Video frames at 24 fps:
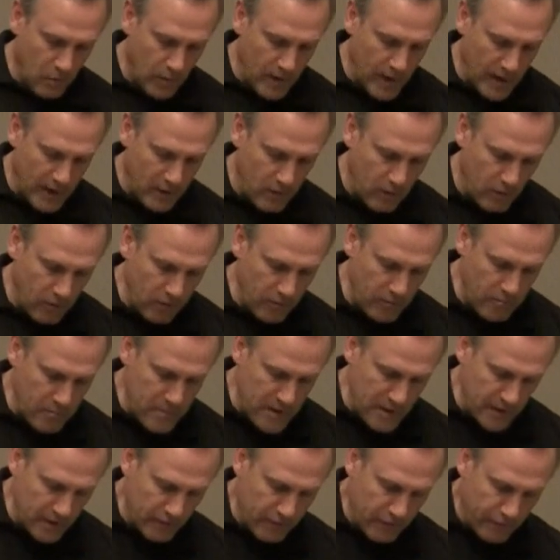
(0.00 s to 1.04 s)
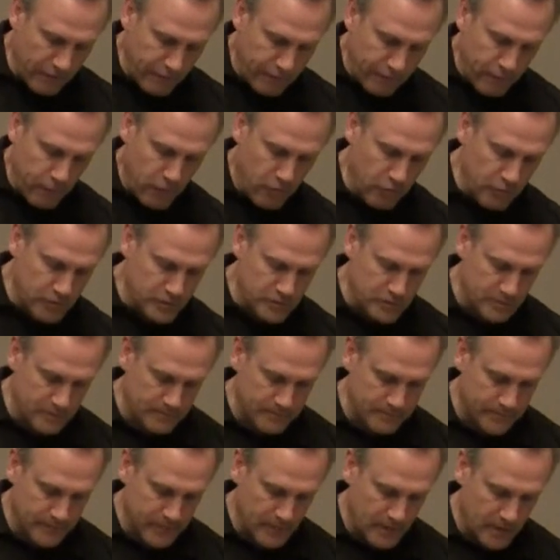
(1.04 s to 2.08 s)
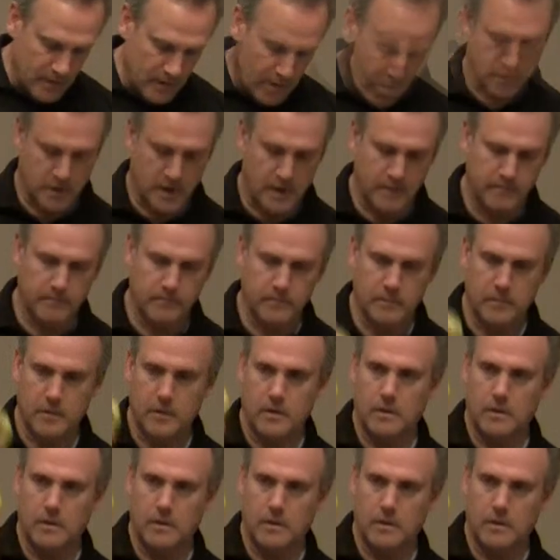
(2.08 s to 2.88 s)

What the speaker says: what I call the meat of the fruit. Okay.